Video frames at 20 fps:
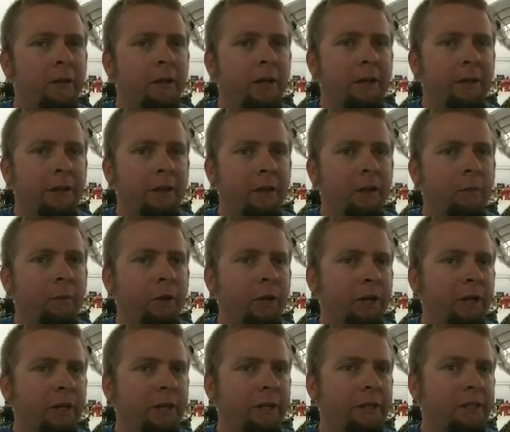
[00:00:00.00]
And then the
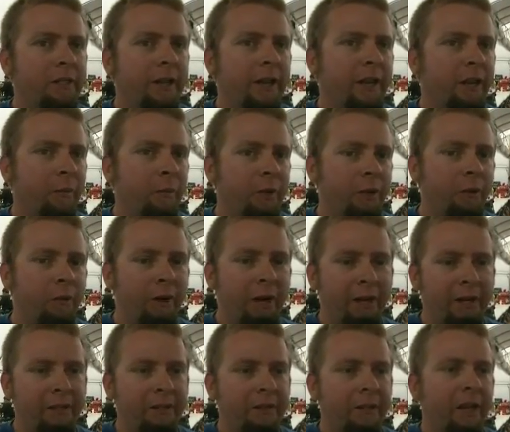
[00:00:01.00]
Buggy, it's kind of been
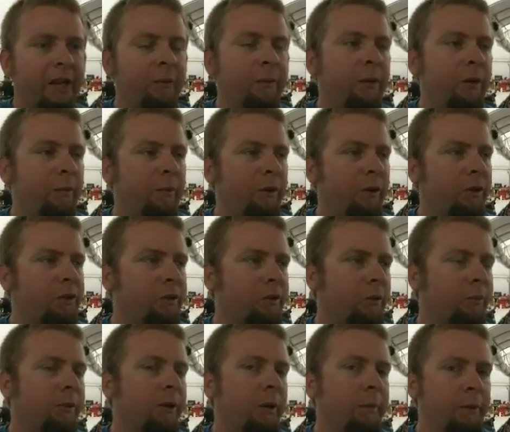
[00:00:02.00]
right at the 9-minute mark, so
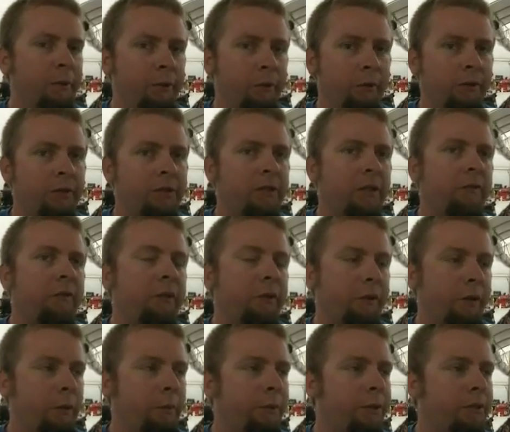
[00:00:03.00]
I'll probably be doing the
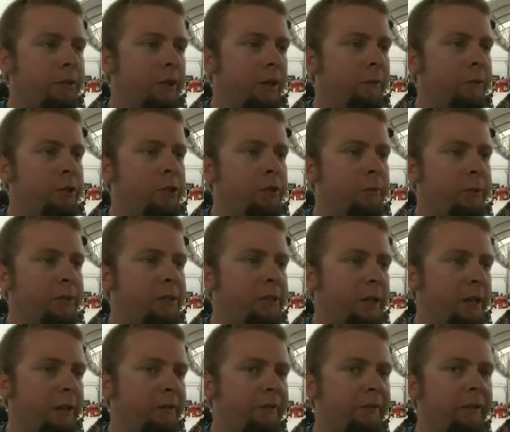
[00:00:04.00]
7:30 pit stop just to be
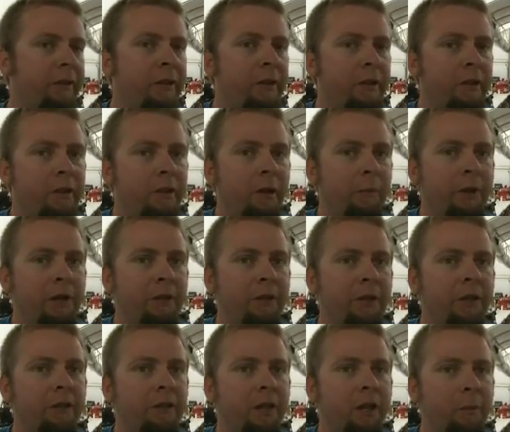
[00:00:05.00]
safe. I
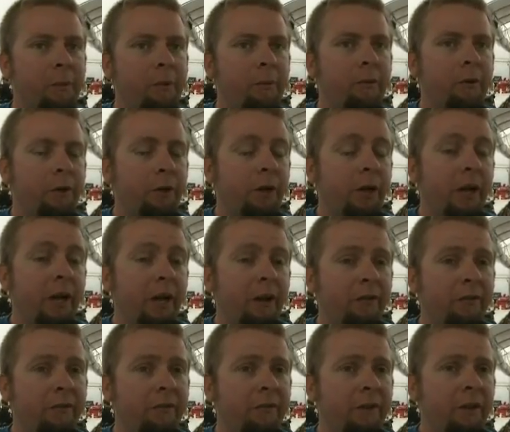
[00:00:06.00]
think a lot of people are going to
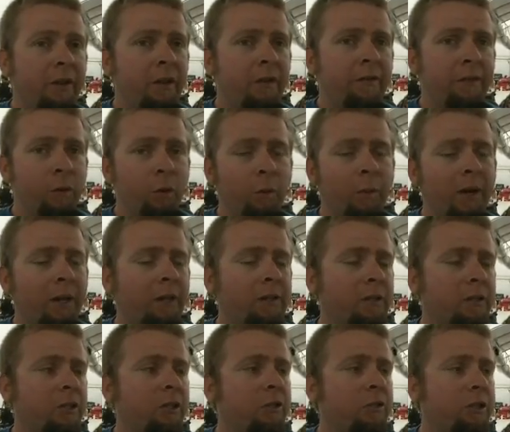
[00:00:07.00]
have fuel
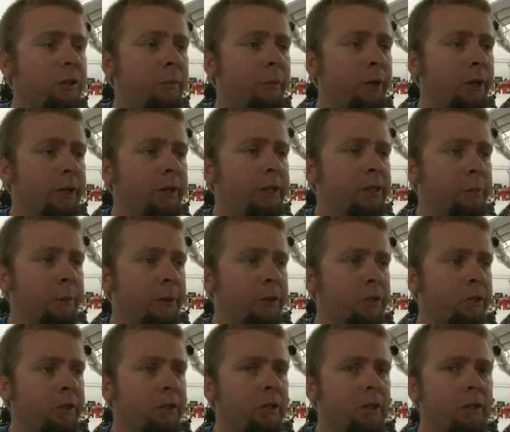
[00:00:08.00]
mileage issues in Buggy,
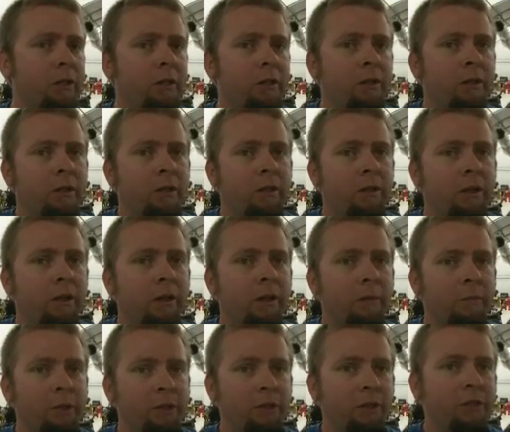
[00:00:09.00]
especially
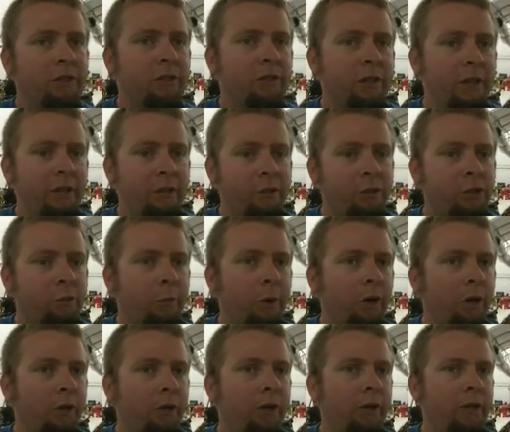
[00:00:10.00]
just because the tanks are
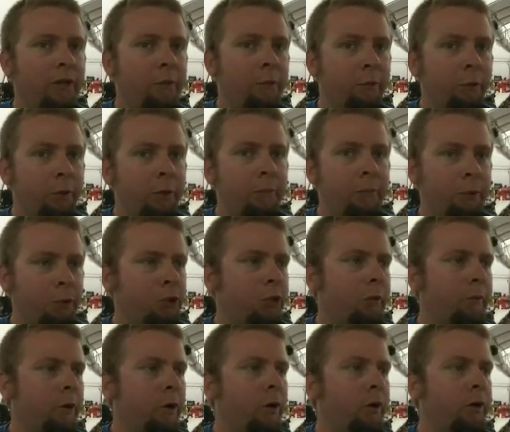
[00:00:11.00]
smaller and you're really pushing
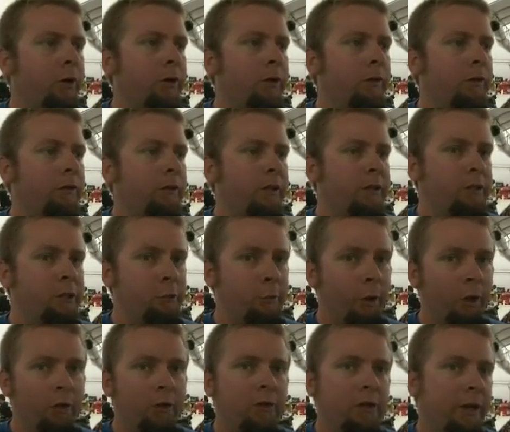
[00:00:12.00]
them harder to get
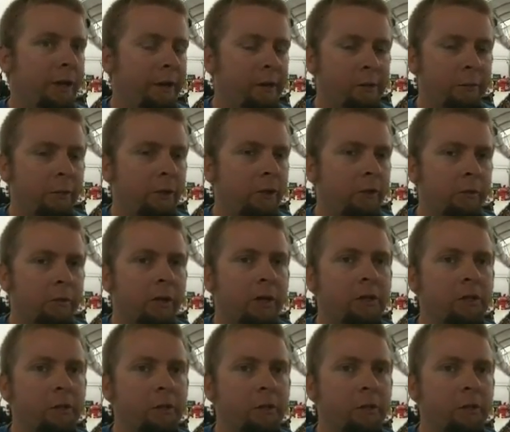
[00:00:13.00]
smaller tires and blah, blah, blah.